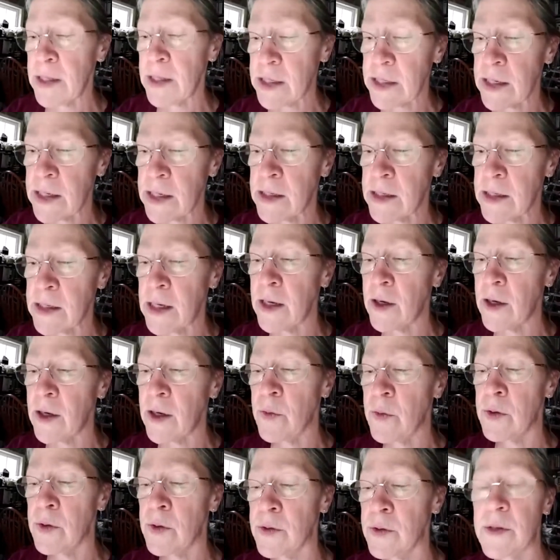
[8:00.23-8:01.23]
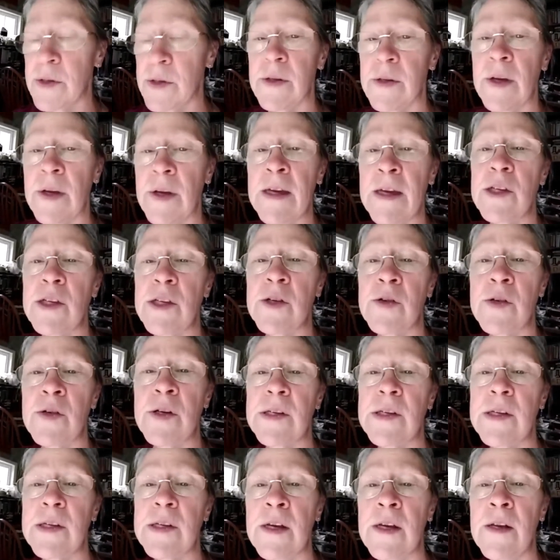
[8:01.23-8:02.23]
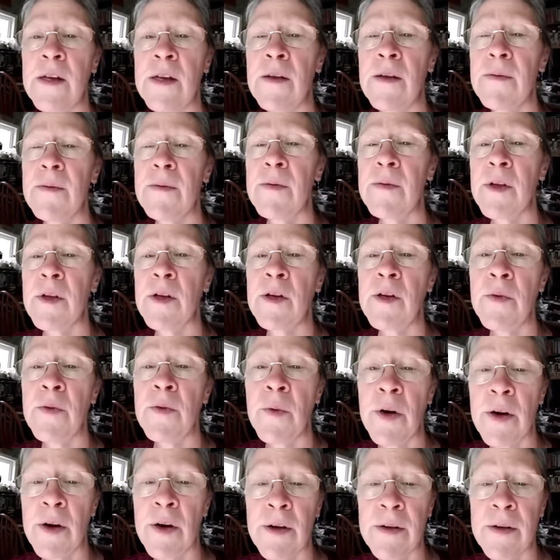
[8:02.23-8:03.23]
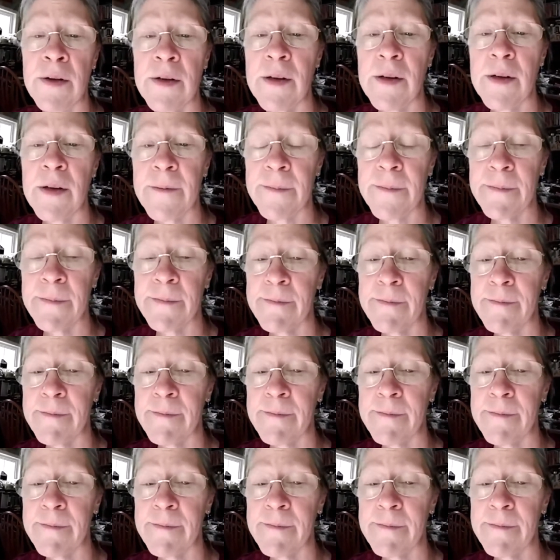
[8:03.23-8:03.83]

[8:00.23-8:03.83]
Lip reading: menses equals estrus in the New World.